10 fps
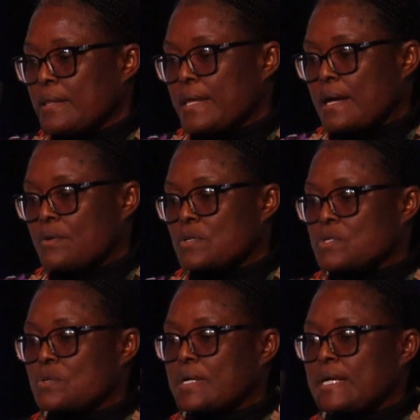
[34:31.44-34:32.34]
There are
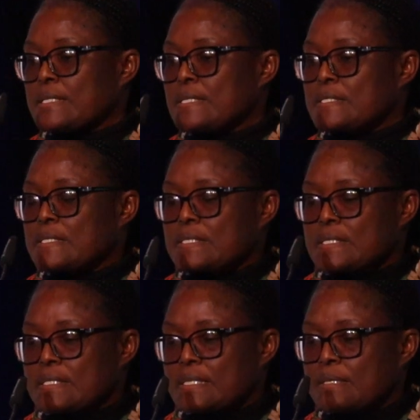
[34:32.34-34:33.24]
also guidances
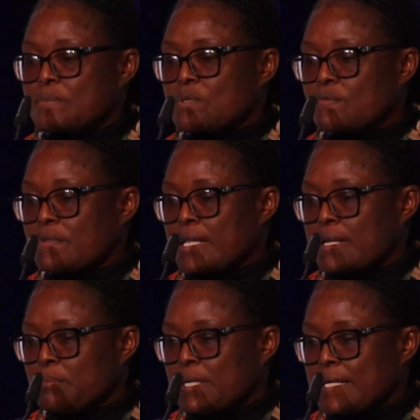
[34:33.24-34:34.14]
in terms of
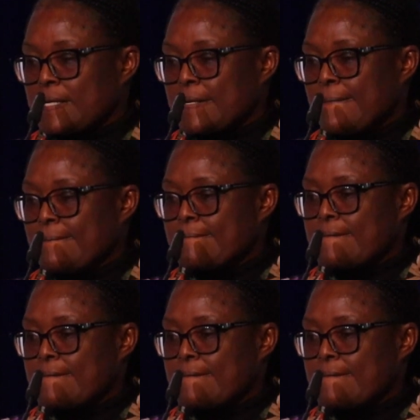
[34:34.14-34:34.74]
library,